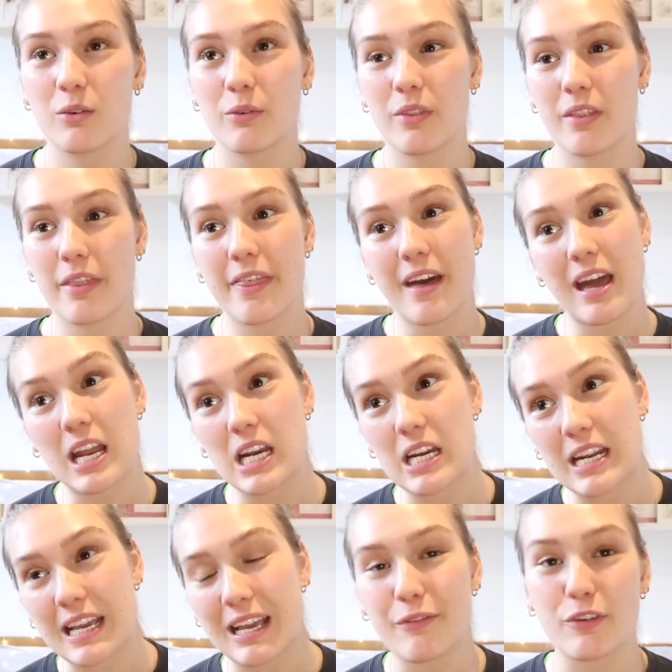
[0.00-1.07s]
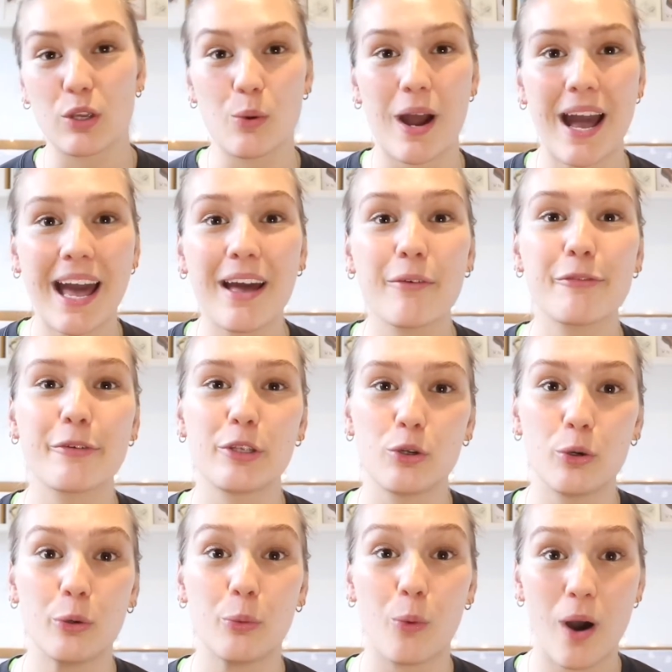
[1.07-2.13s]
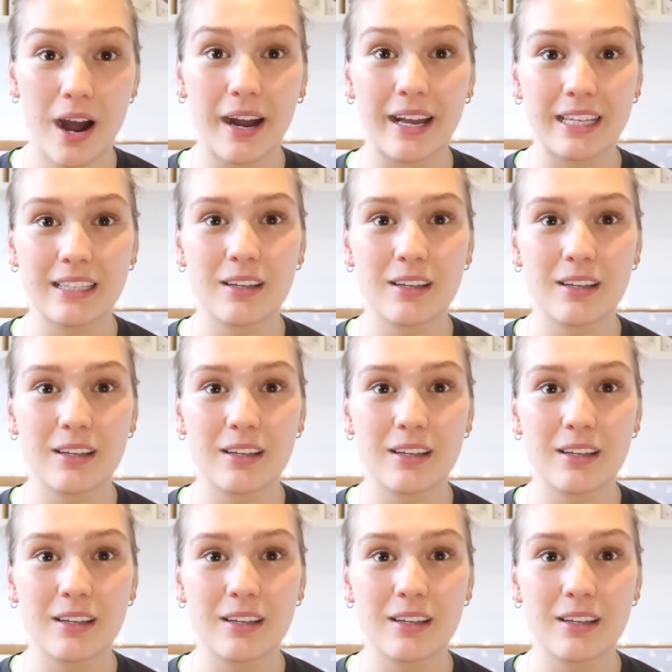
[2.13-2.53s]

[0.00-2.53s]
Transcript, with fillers: than if you have your why,